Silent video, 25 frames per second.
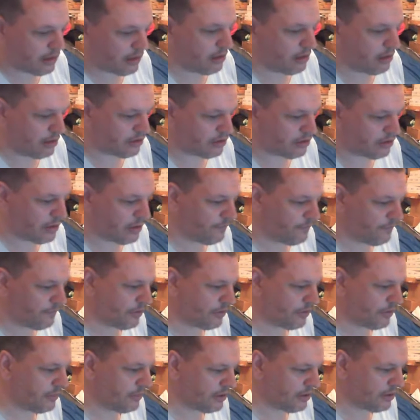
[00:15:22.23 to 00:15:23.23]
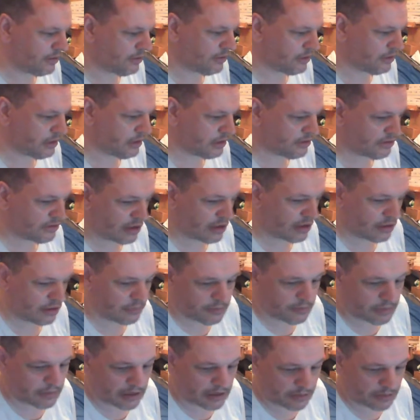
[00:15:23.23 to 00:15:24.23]
I don't think there's going to be
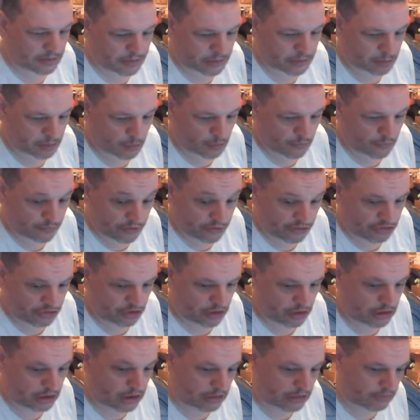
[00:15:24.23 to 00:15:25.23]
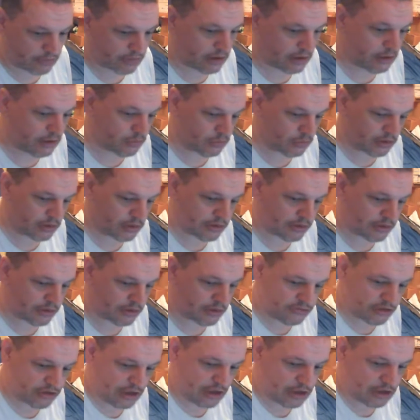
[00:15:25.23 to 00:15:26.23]
many people fishing there anyway.
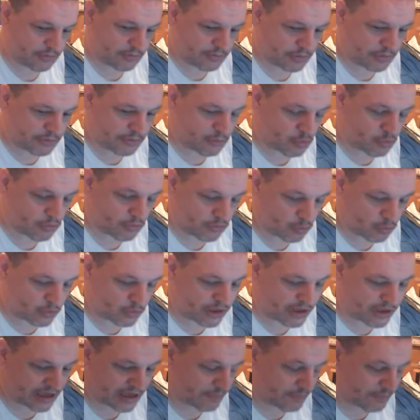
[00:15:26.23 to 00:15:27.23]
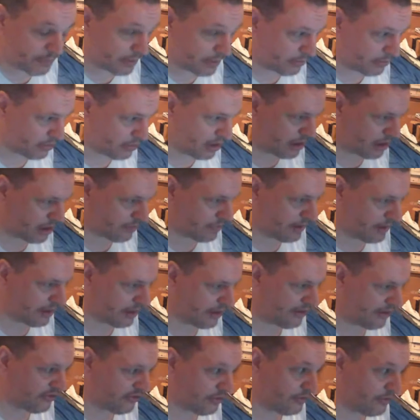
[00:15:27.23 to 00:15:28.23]
It's going to be more the weekend people are going to be
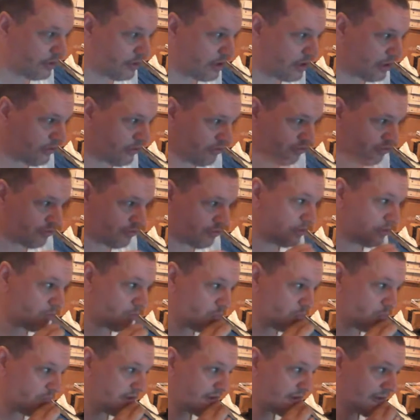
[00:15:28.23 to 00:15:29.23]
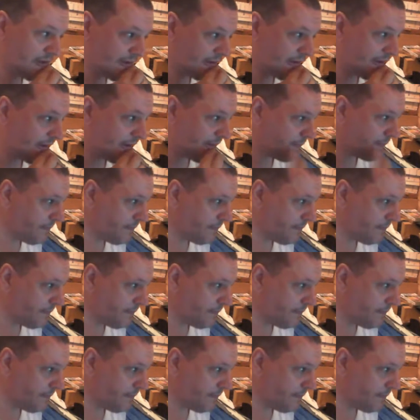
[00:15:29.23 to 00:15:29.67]
there. So if I go during weekday,